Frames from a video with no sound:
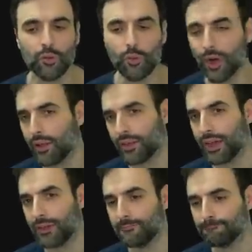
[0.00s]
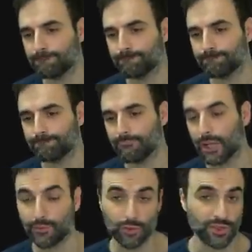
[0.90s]
Well then,
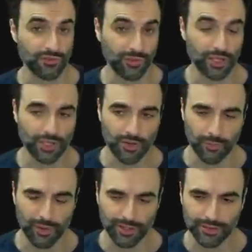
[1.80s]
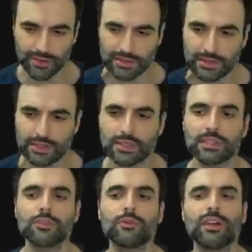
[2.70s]
and of course inflationary pressures,
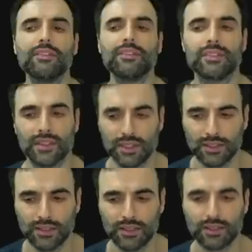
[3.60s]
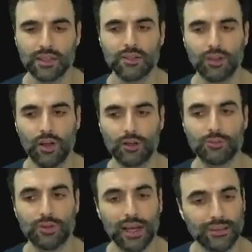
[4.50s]
we have seen the
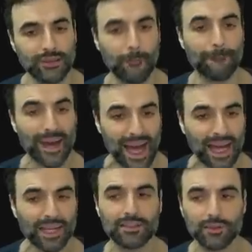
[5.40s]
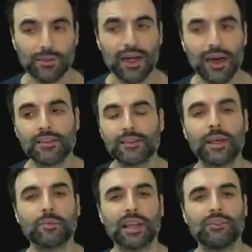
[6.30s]
dollar rising back to that
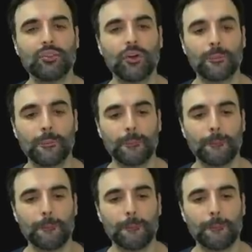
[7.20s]
same level.